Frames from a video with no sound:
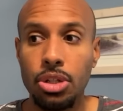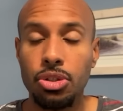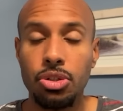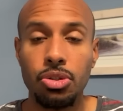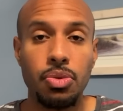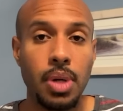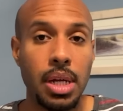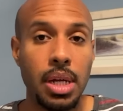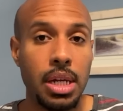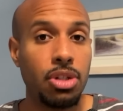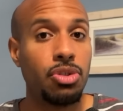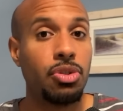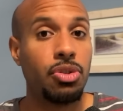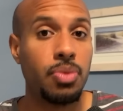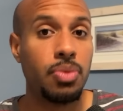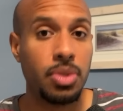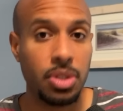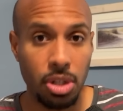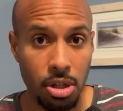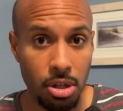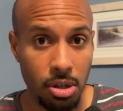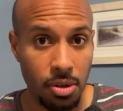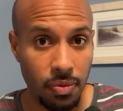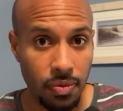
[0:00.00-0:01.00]
to injured
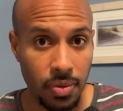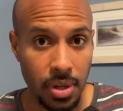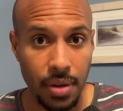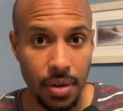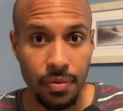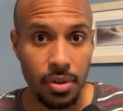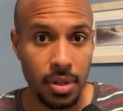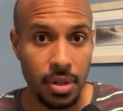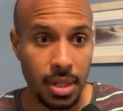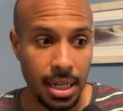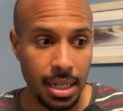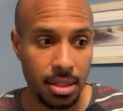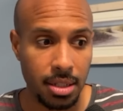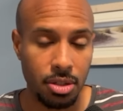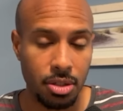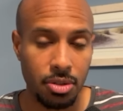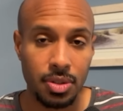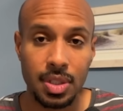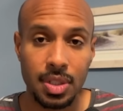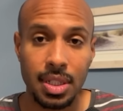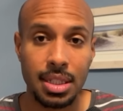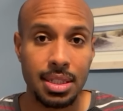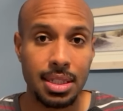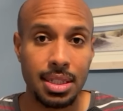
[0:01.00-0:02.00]
reserve if you needed to,
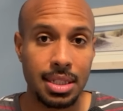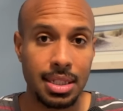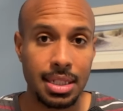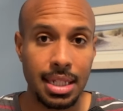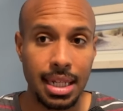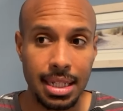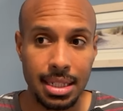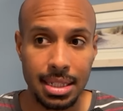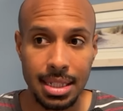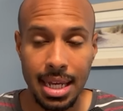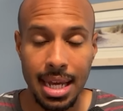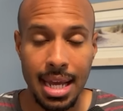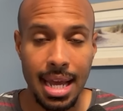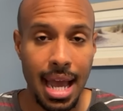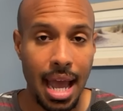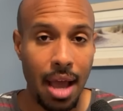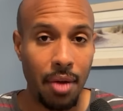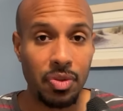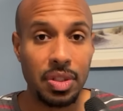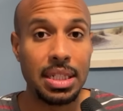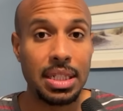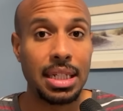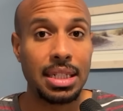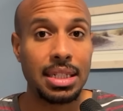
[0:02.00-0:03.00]
since the Saints
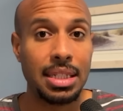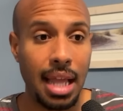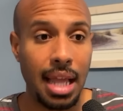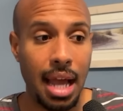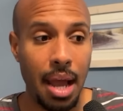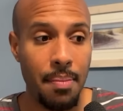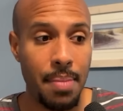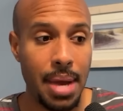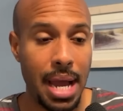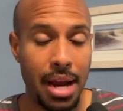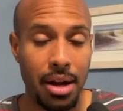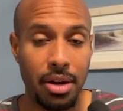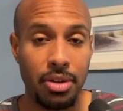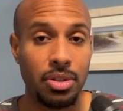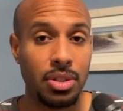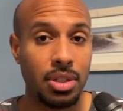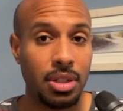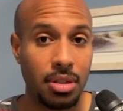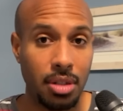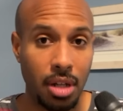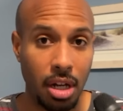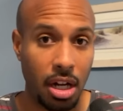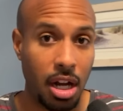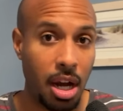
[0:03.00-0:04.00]
have six linebackers
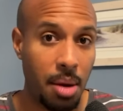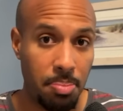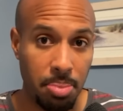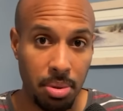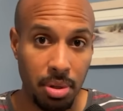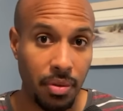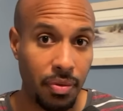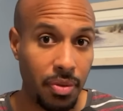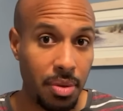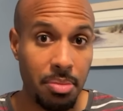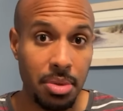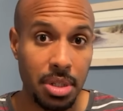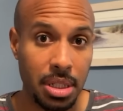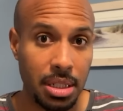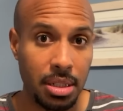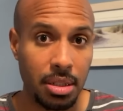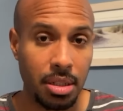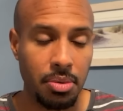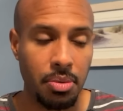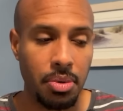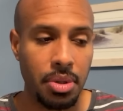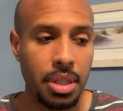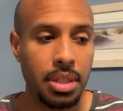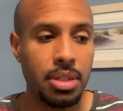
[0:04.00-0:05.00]
and a couple of them are
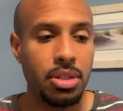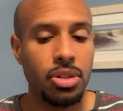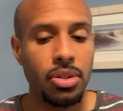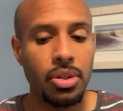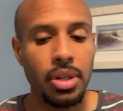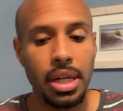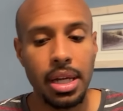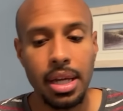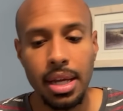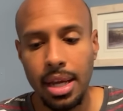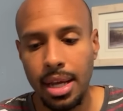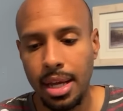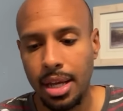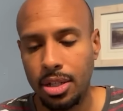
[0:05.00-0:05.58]
dealing with injury.